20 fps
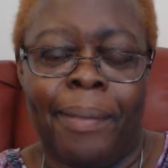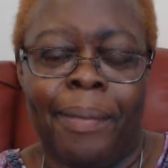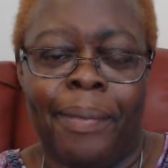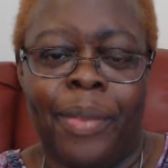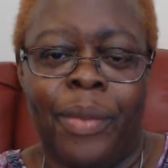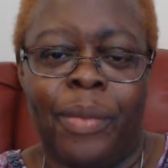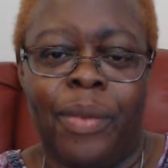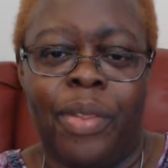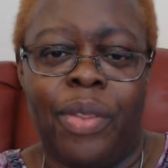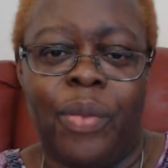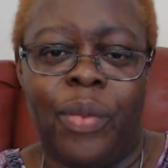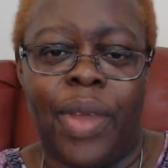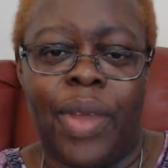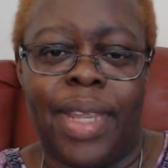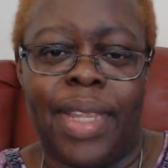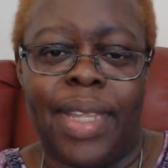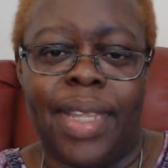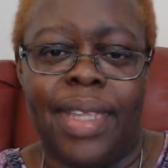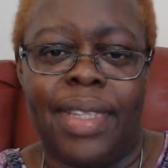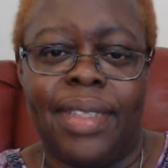with what
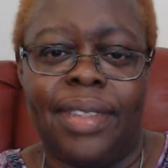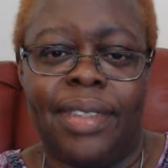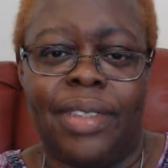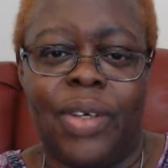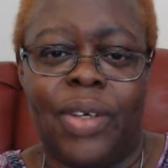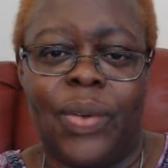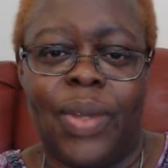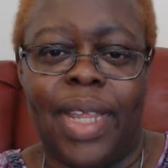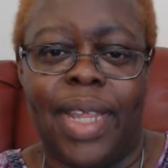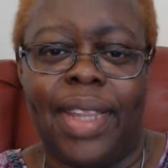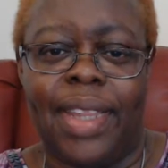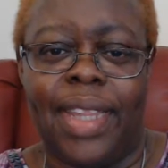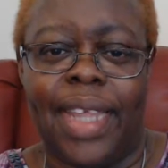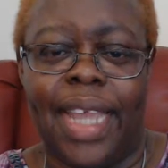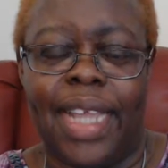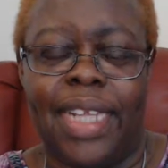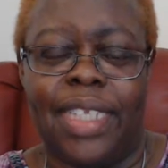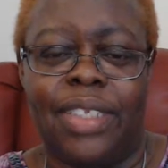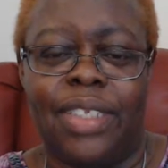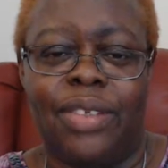he's doing
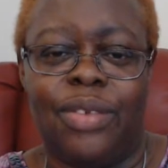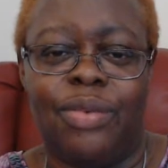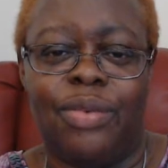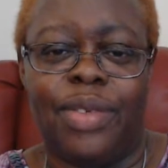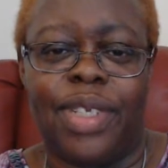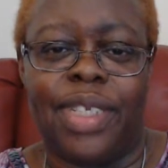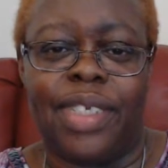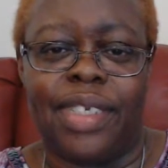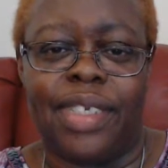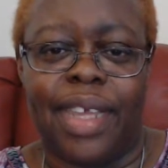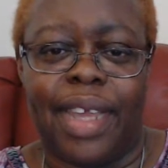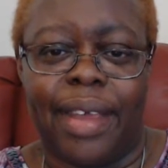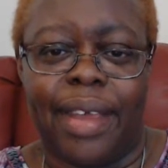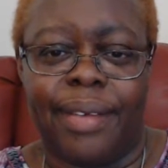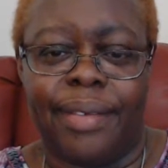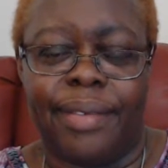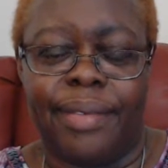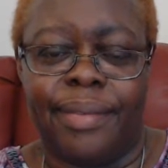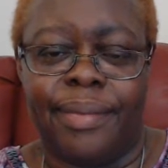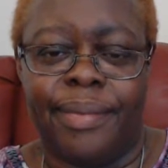than to reach
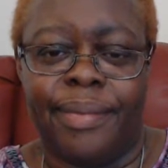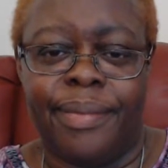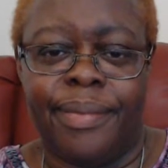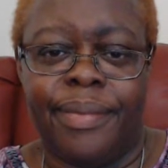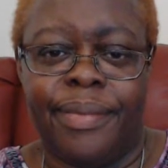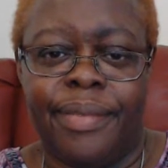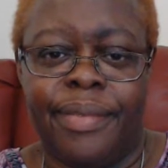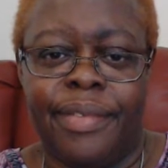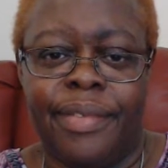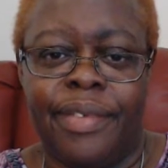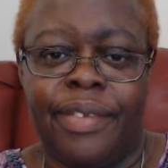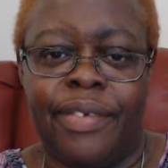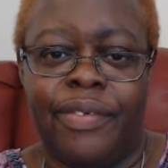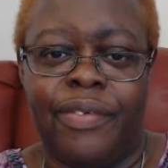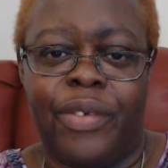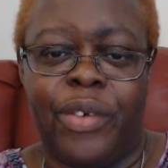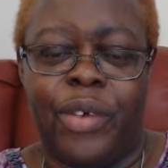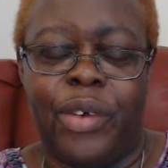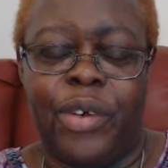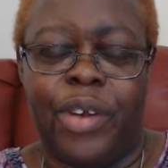out
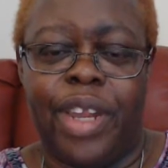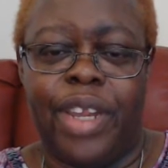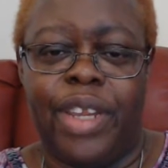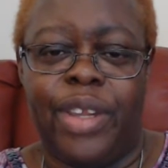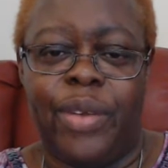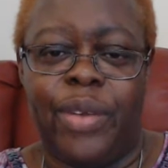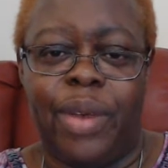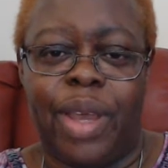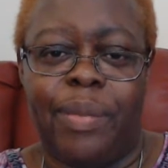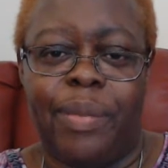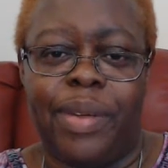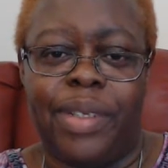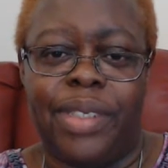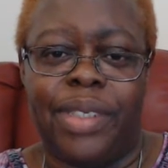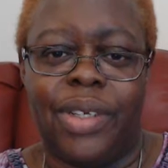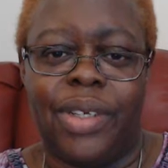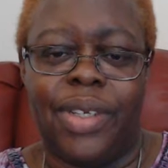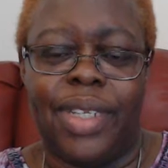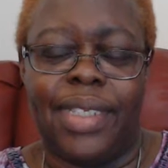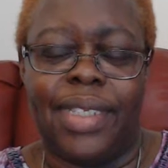for a new
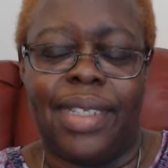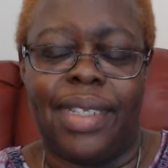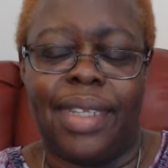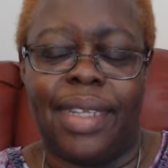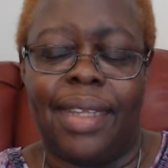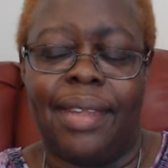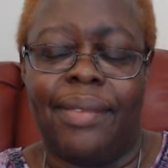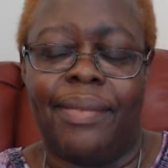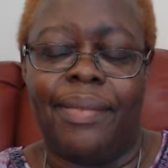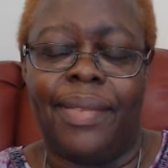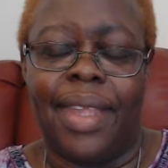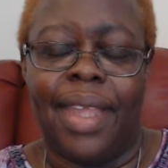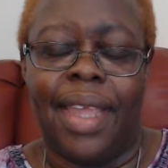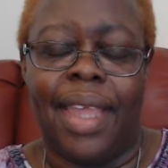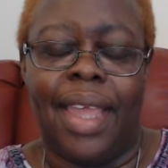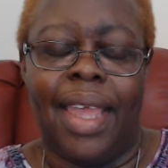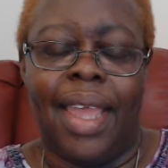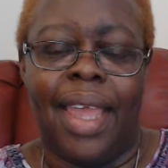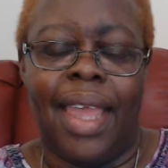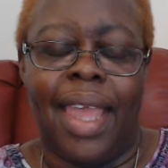opportunity.
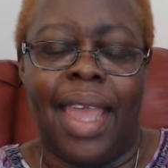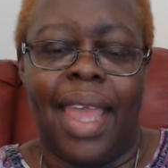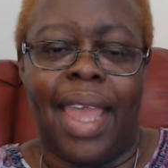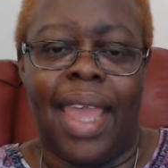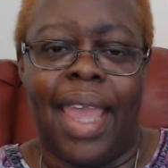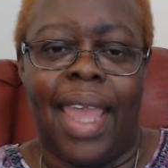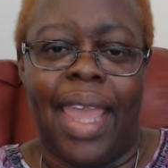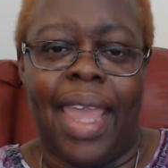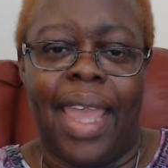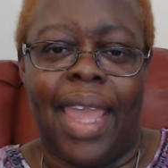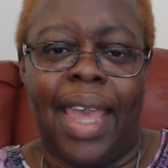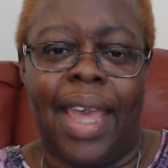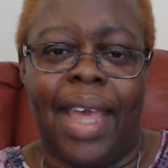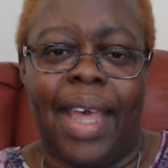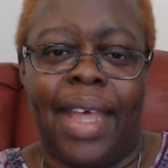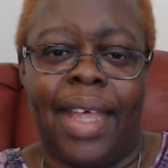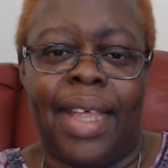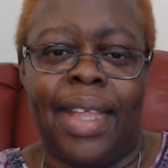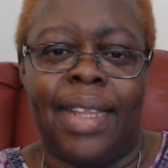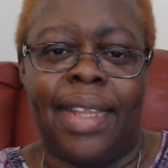
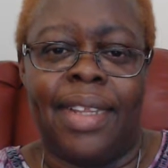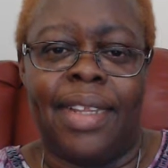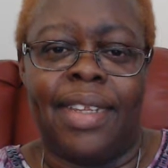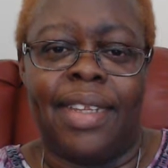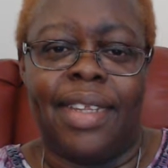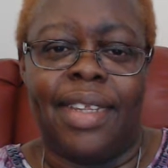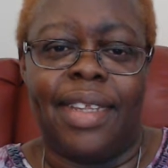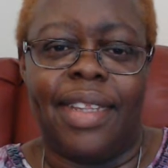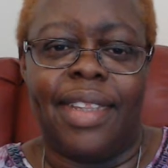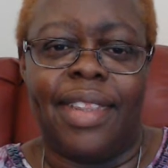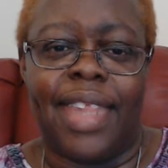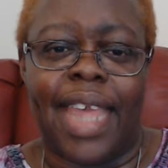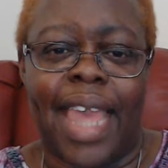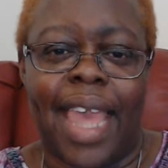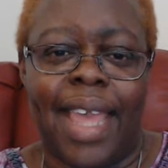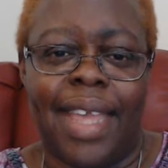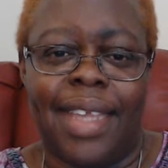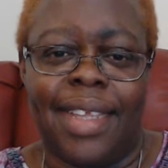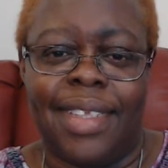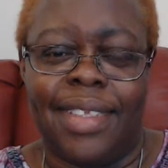And
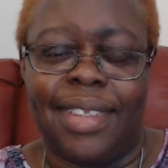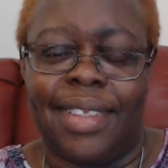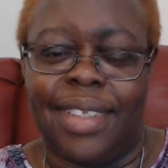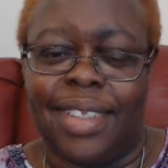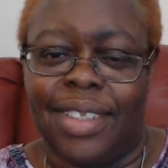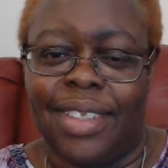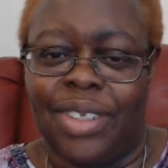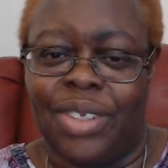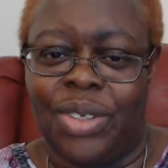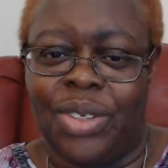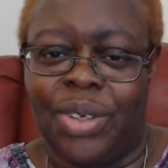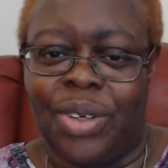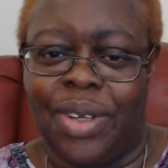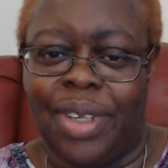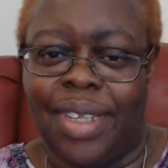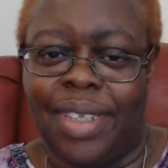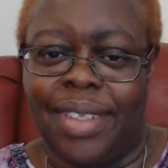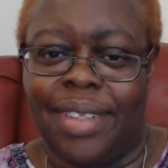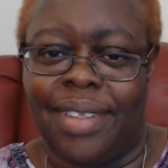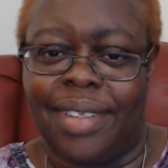that is his
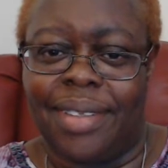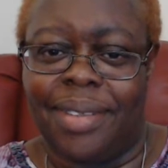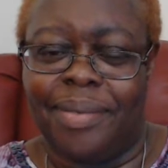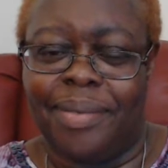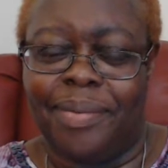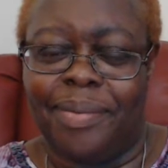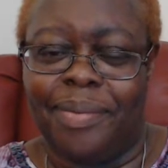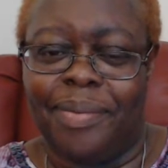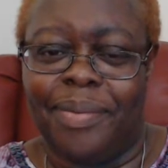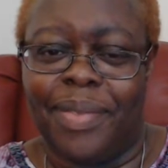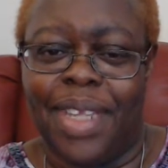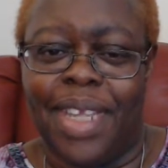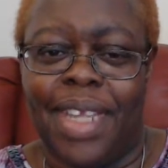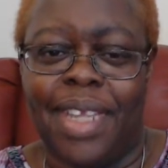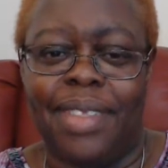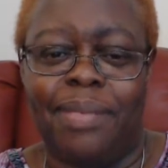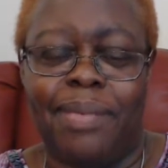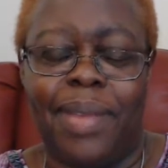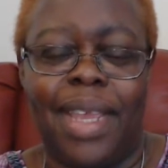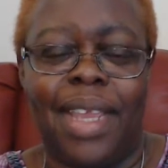choice.
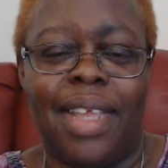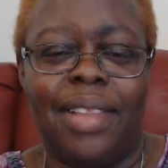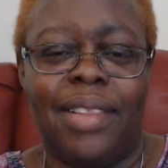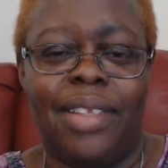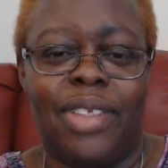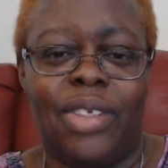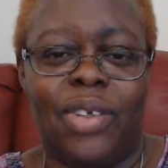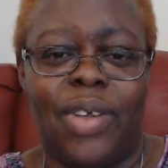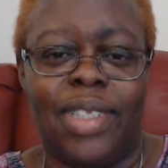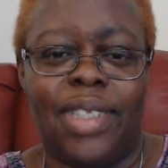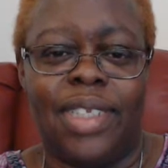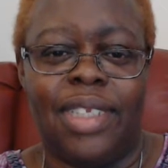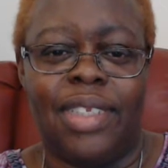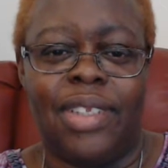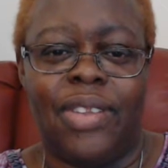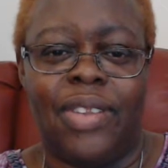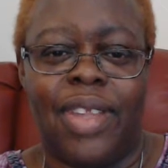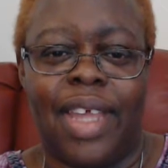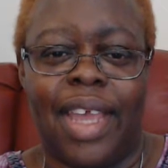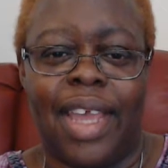He's making the choice to
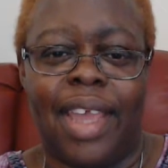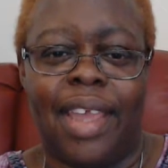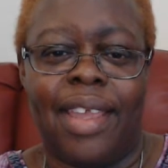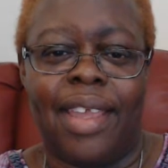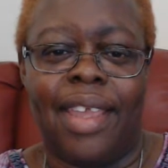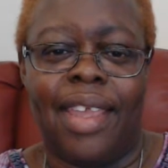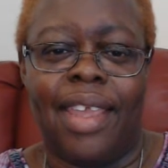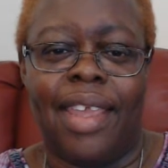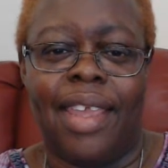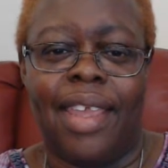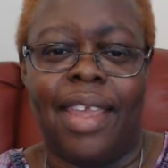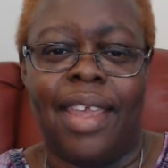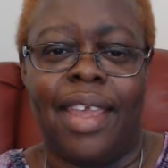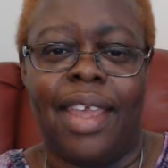do that. He